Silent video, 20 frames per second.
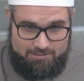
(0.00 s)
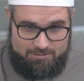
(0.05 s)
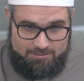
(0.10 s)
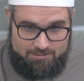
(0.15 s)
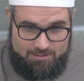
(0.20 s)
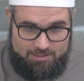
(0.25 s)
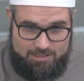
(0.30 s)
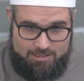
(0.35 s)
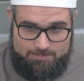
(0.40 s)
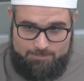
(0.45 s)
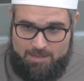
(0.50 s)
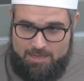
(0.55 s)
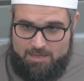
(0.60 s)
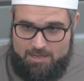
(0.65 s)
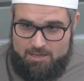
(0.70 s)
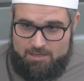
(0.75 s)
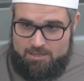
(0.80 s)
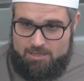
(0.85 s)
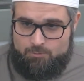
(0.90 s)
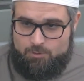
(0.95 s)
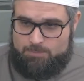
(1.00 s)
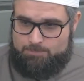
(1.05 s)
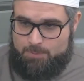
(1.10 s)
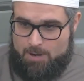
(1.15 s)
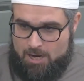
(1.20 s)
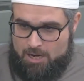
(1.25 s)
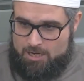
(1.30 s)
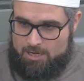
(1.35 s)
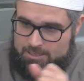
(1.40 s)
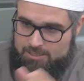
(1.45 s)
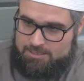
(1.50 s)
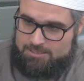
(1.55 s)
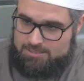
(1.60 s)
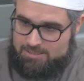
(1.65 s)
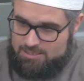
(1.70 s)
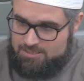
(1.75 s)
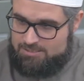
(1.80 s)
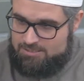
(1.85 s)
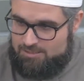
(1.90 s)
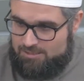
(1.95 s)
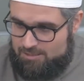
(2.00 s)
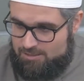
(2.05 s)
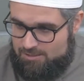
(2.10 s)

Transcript: He would pawn his